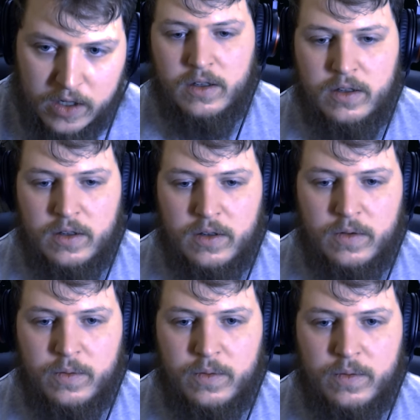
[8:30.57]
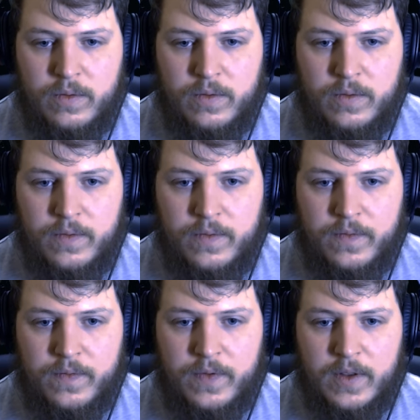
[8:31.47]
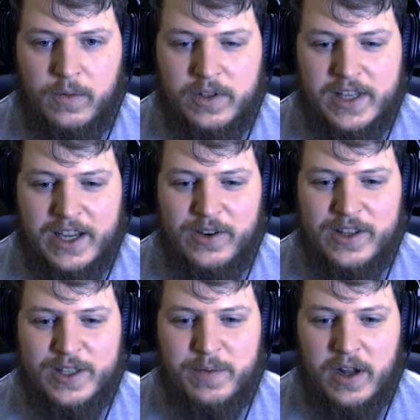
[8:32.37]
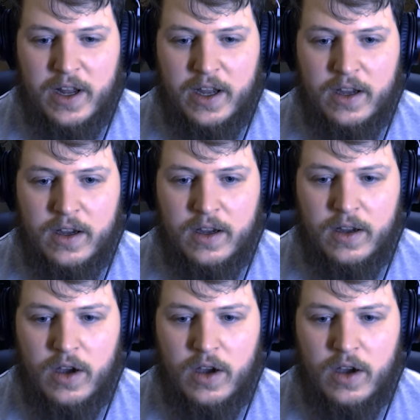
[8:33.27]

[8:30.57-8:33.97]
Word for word: That me in the spotlight. Was that you in the spotlight? Religion?